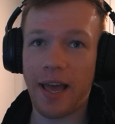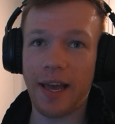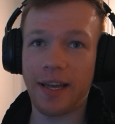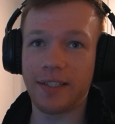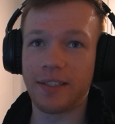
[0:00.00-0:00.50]

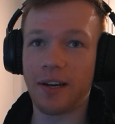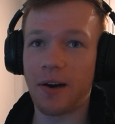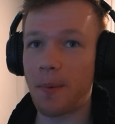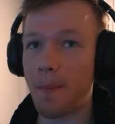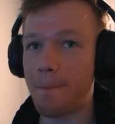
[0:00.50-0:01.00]
And
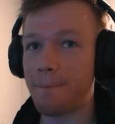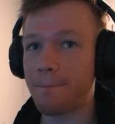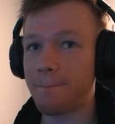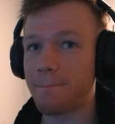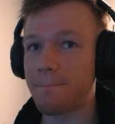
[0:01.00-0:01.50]
um,
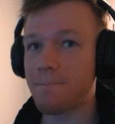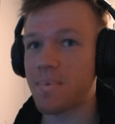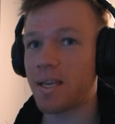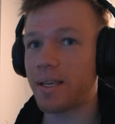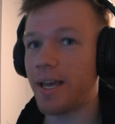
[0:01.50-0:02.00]

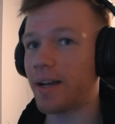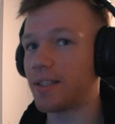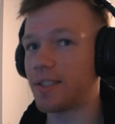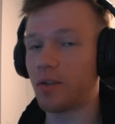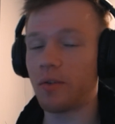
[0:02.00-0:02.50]
yeah,
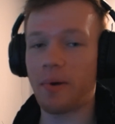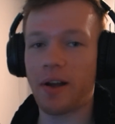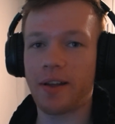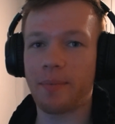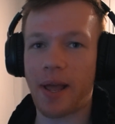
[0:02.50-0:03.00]
consider
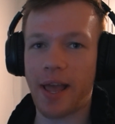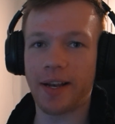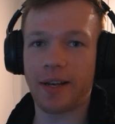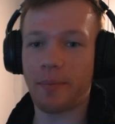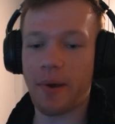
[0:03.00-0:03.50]
buying my
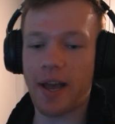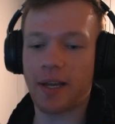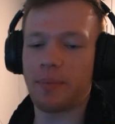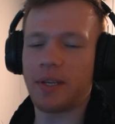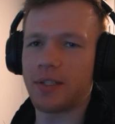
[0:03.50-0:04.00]
editing
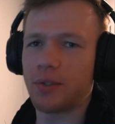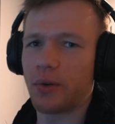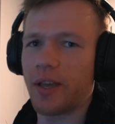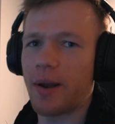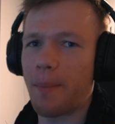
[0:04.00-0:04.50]
pack because you'll
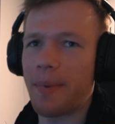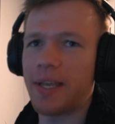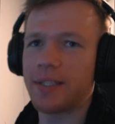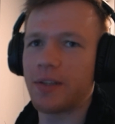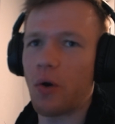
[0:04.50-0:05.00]
get
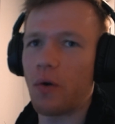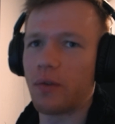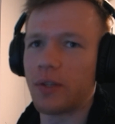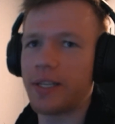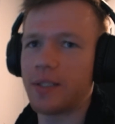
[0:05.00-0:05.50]
amazing
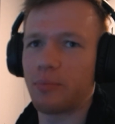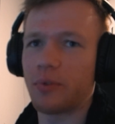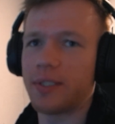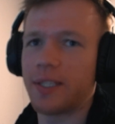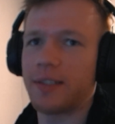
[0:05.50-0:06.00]
overlays,
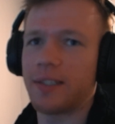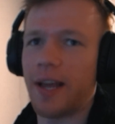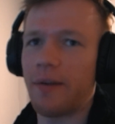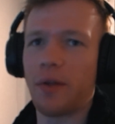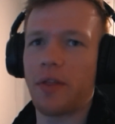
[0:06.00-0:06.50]
presets, and
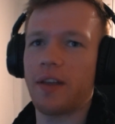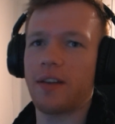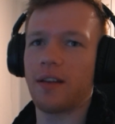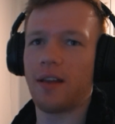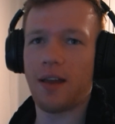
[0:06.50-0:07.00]
everything.